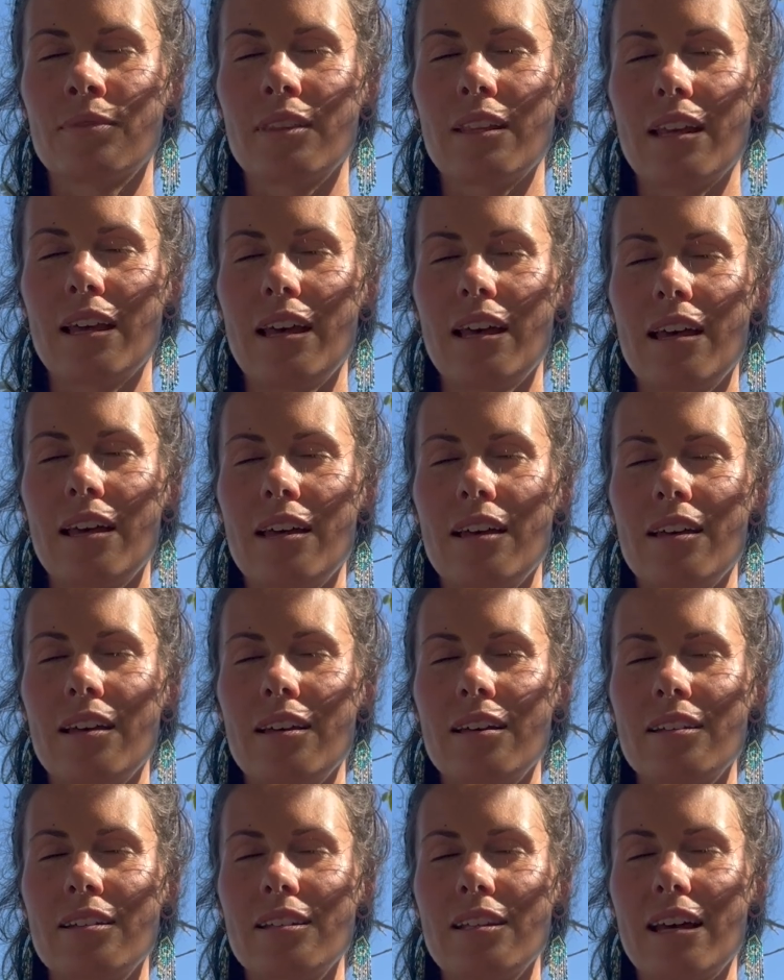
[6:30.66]

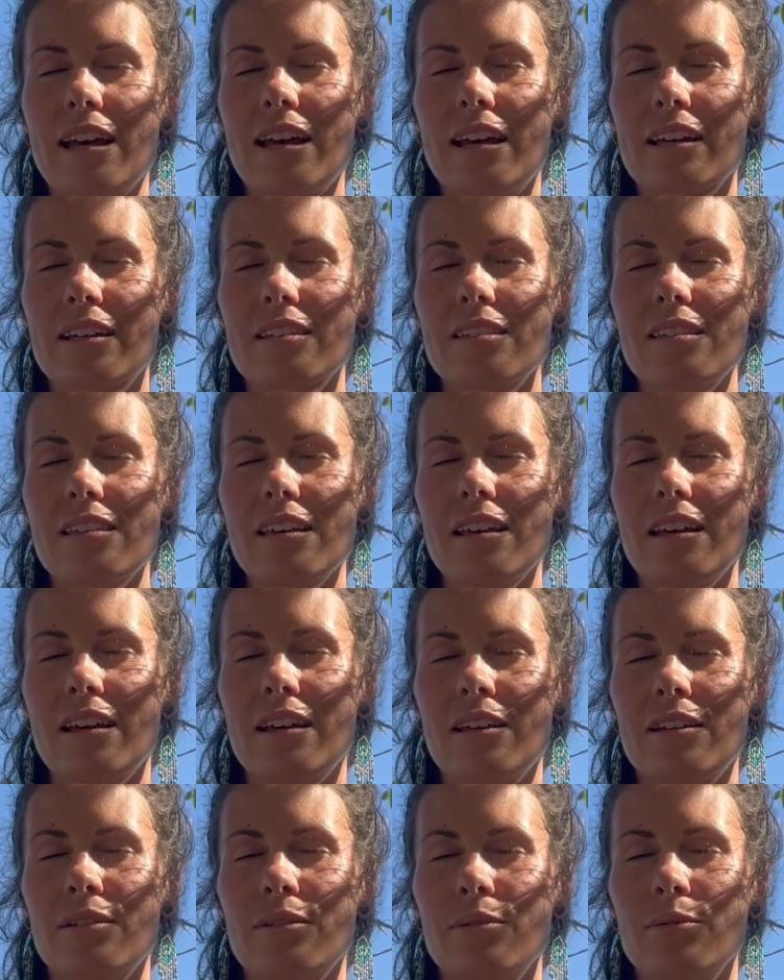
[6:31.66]
And
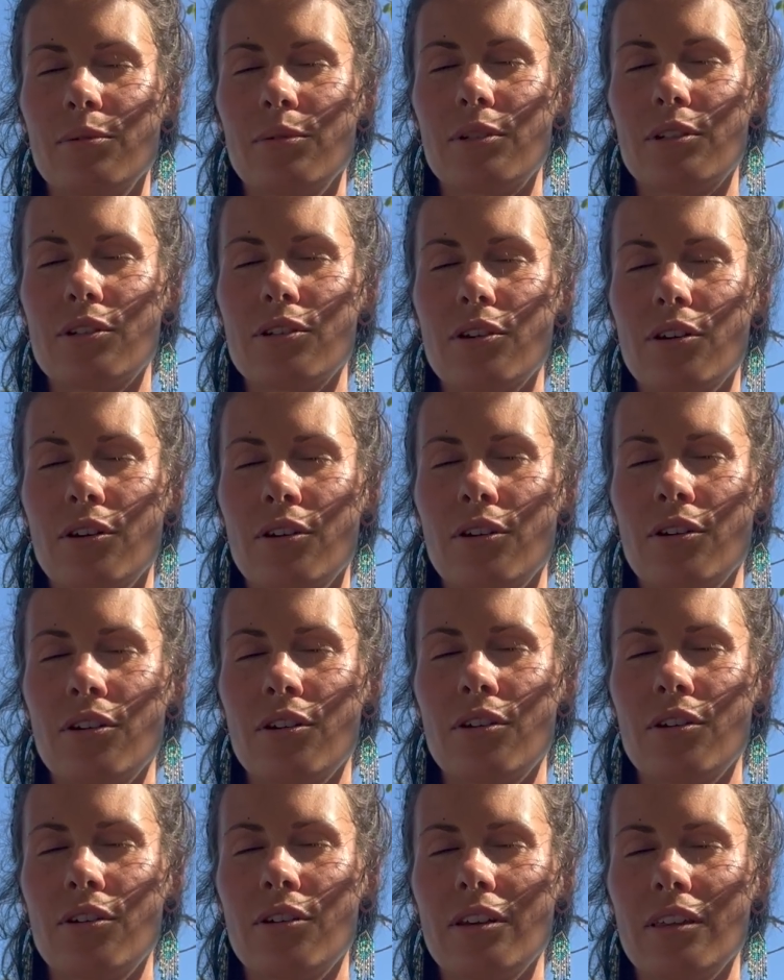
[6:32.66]
exhale,
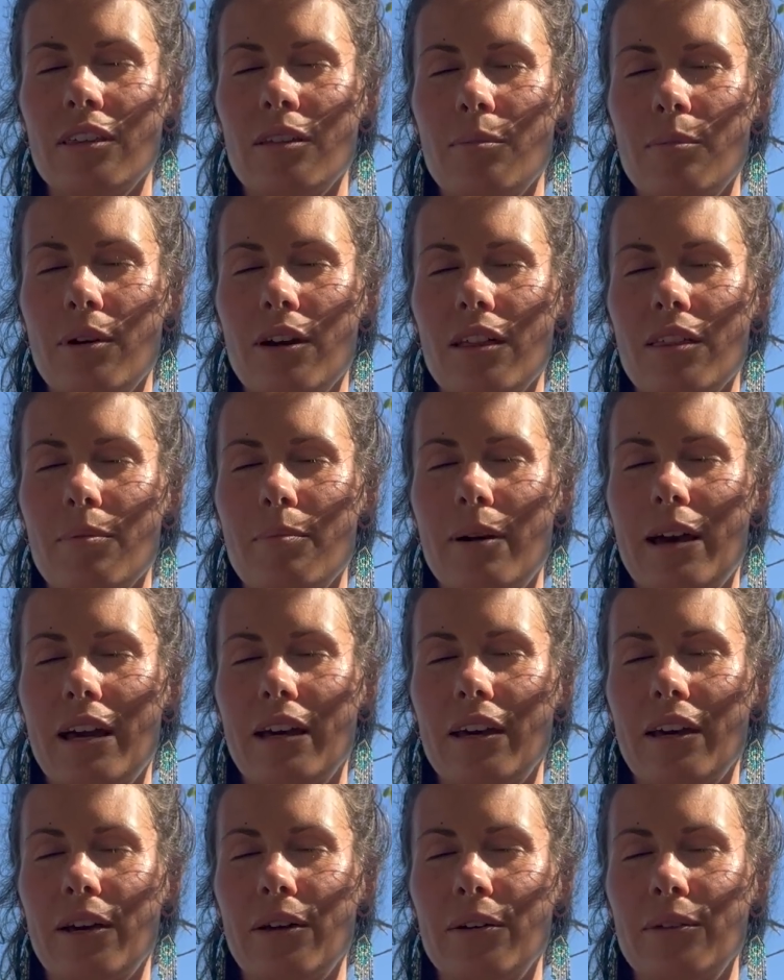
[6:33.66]
returning the breath
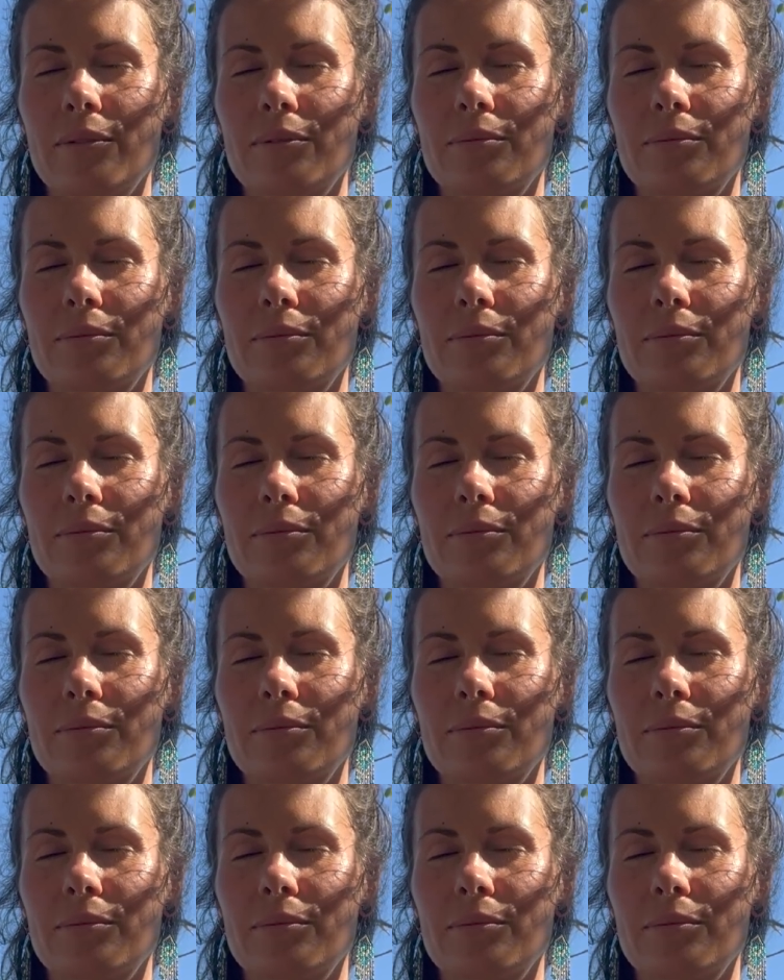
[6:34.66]
back out.